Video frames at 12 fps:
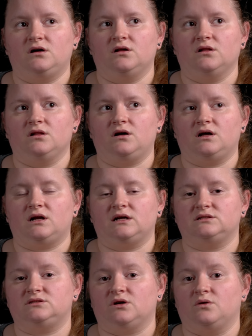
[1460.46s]
a lot
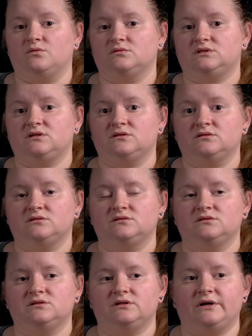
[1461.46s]
I don't.
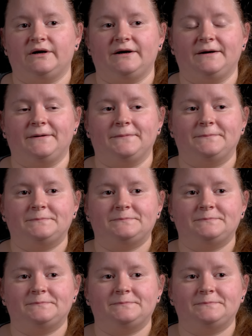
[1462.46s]
I